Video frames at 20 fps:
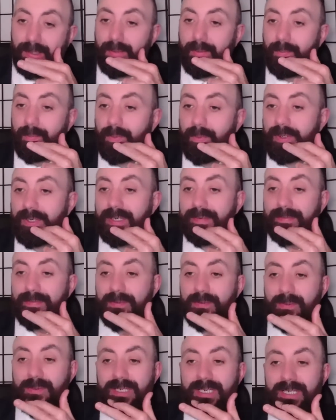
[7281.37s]
What
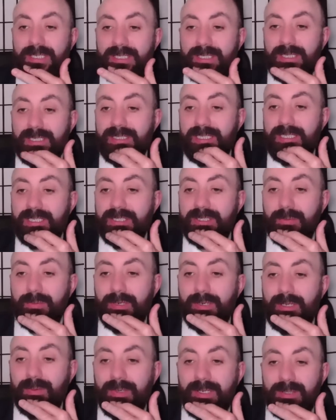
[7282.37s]
difference would nationalisation of the
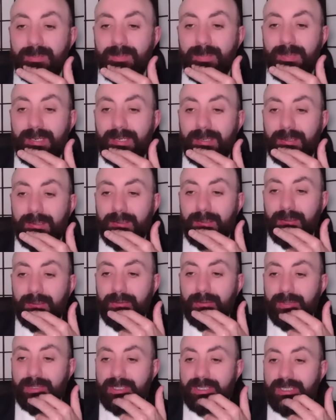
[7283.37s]
railways make under
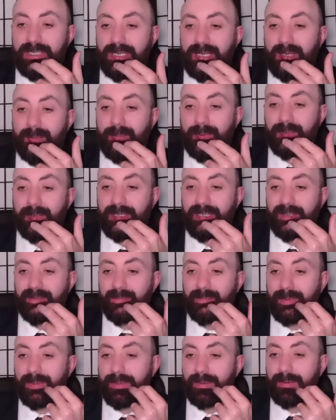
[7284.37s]
a Starmer
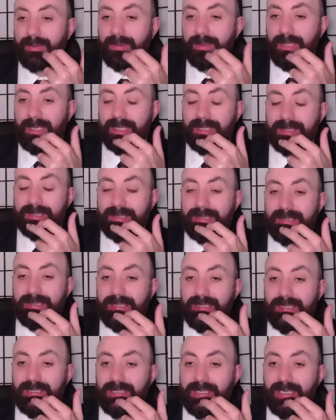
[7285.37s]
government? Asks
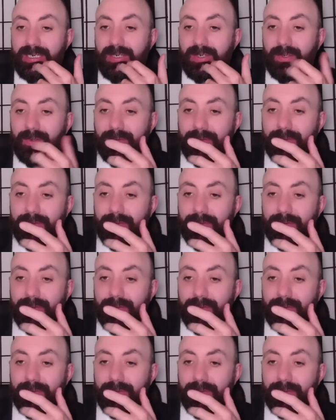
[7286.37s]
CJ on